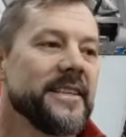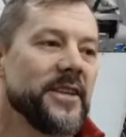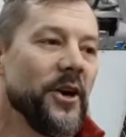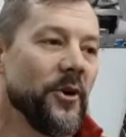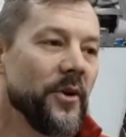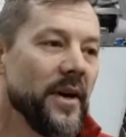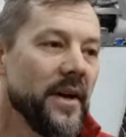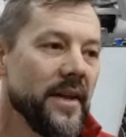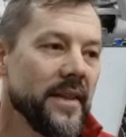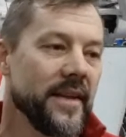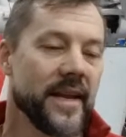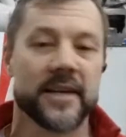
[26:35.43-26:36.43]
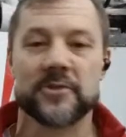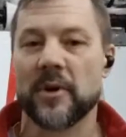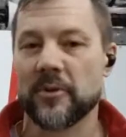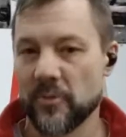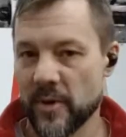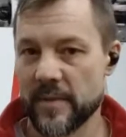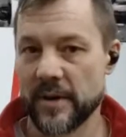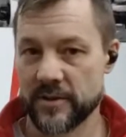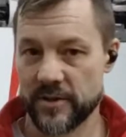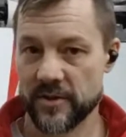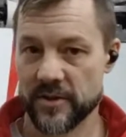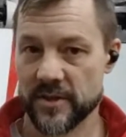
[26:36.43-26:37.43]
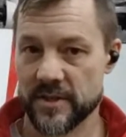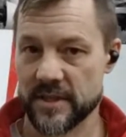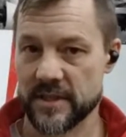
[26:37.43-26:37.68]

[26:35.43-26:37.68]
So the next one will be about 2/3